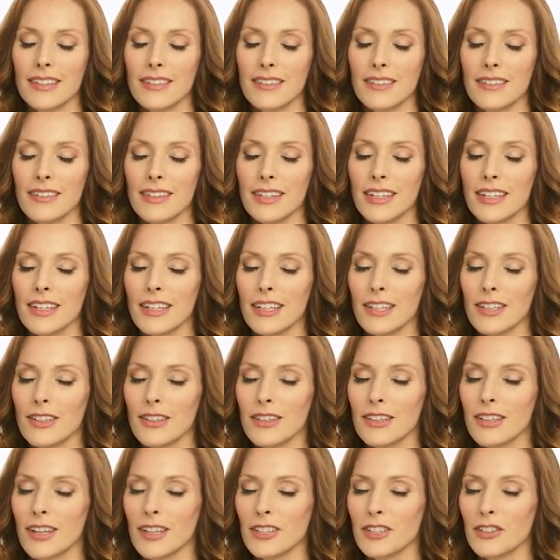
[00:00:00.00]
Really good.
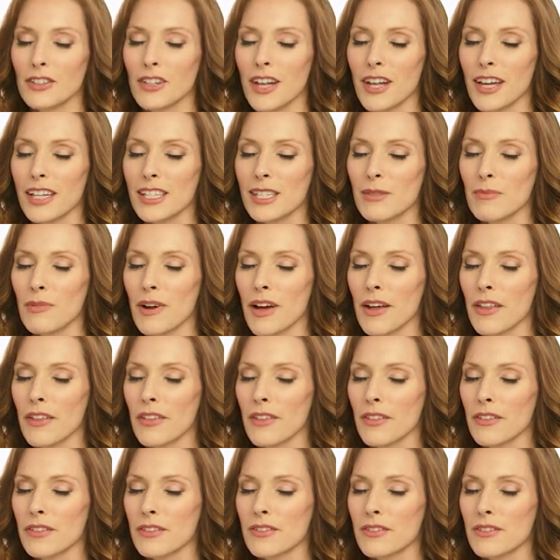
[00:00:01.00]
And on your next
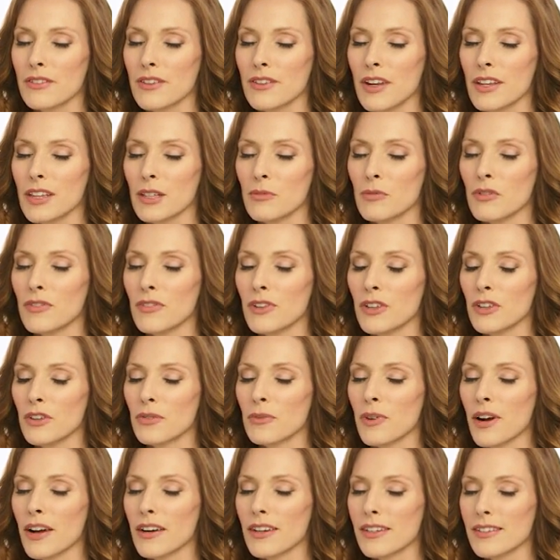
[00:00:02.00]
breath, gently moving your
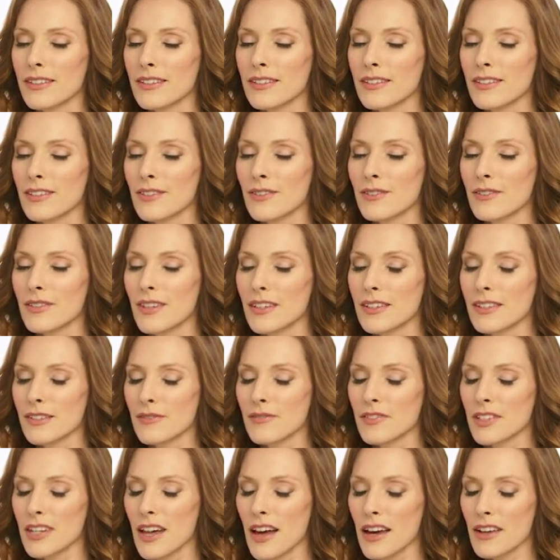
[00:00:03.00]
awareness to your sense
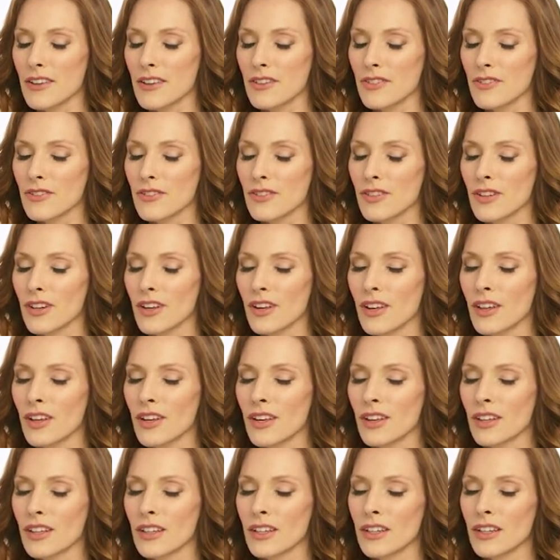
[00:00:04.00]
of touch.
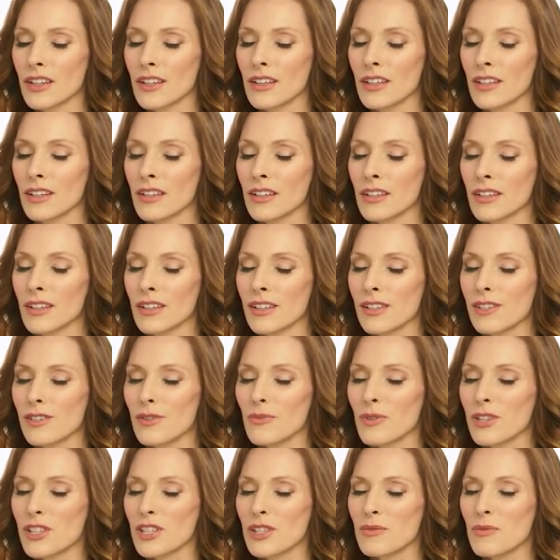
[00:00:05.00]
So
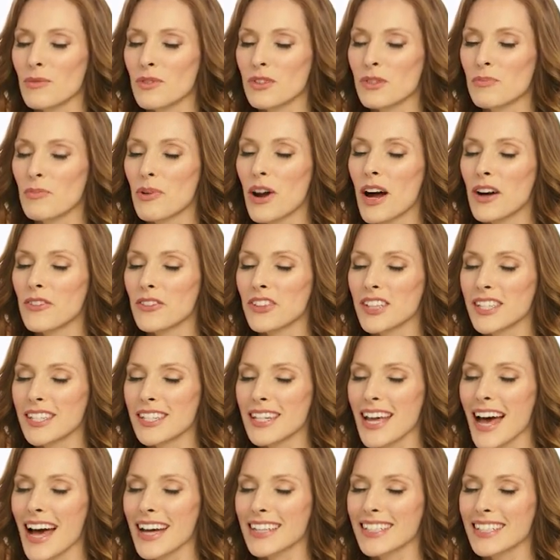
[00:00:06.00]
what's the most prevalent
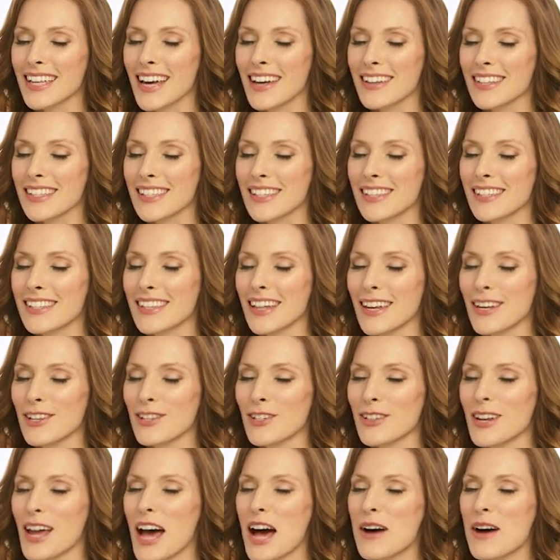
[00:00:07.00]
tactile
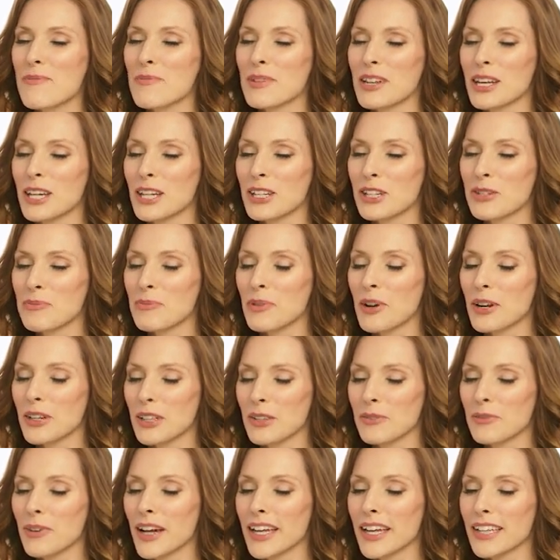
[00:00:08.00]
sensation happening in your
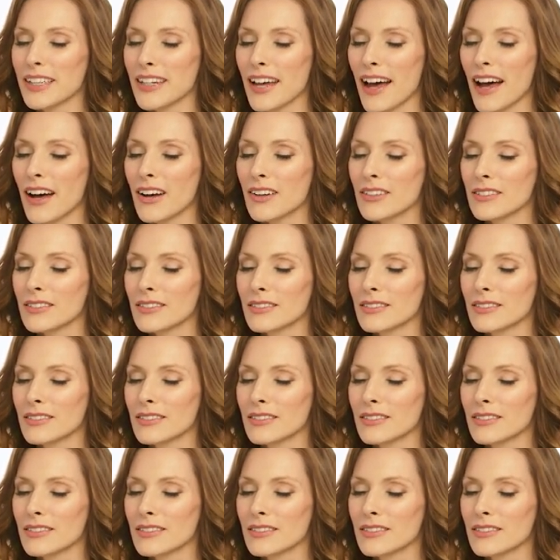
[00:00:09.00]
body right now?